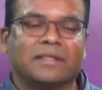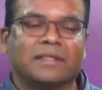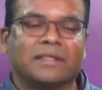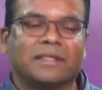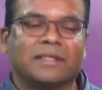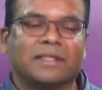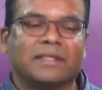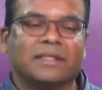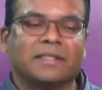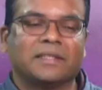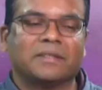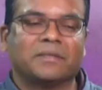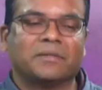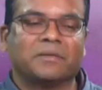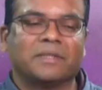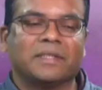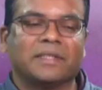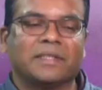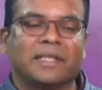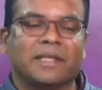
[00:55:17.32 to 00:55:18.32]
ranges.
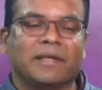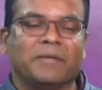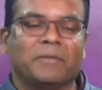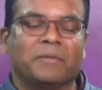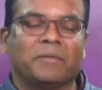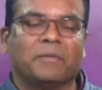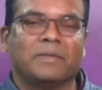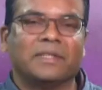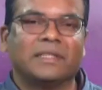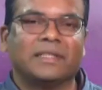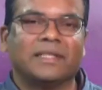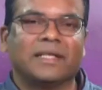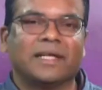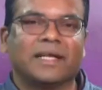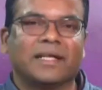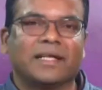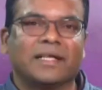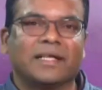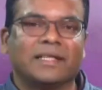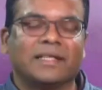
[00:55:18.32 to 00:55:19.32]
So, essentially this
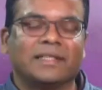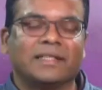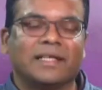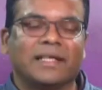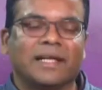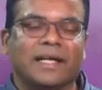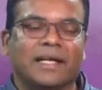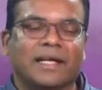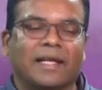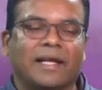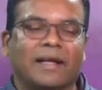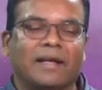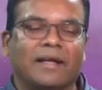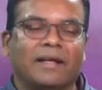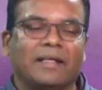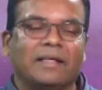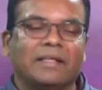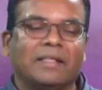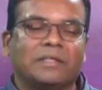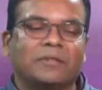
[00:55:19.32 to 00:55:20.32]
detector is detecting
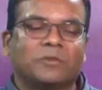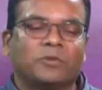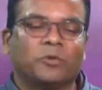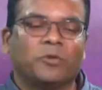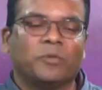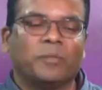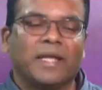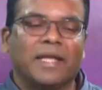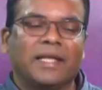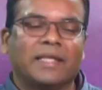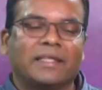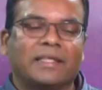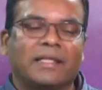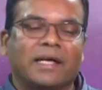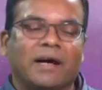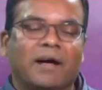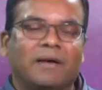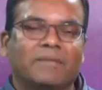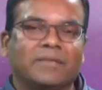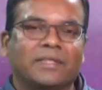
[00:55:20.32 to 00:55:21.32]
so many
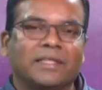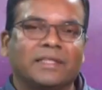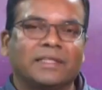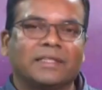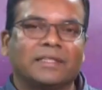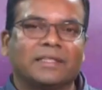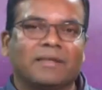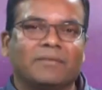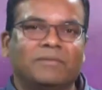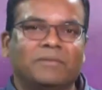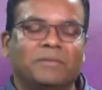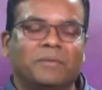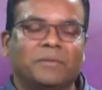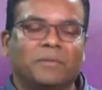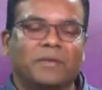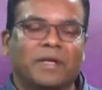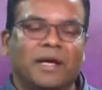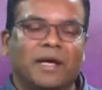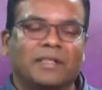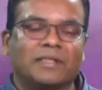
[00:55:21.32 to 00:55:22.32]
thousands of
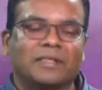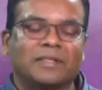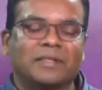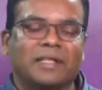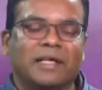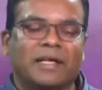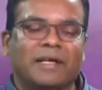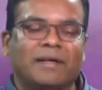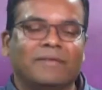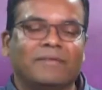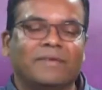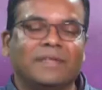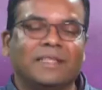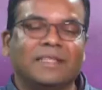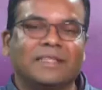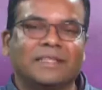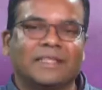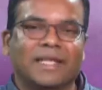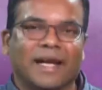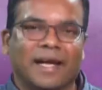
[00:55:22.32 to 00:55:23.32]
photons every
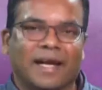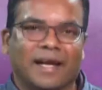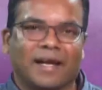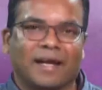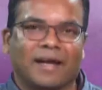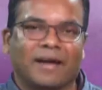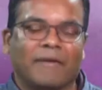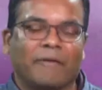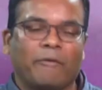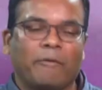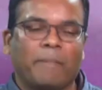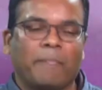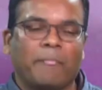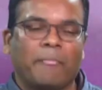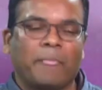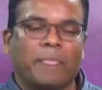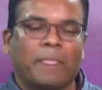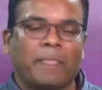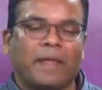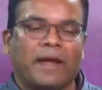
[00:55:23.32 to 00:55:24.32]
second,
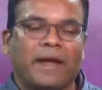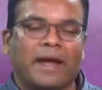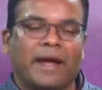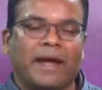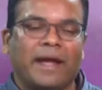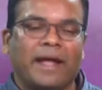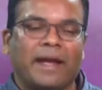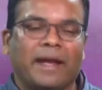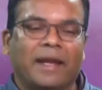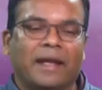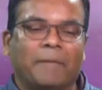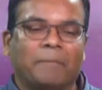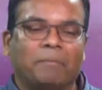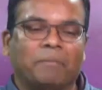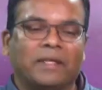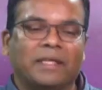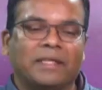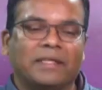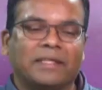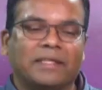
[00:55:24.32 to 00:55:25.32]
and
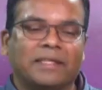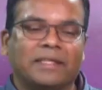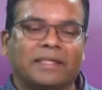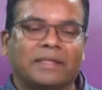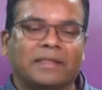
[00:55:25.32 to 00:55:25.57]
these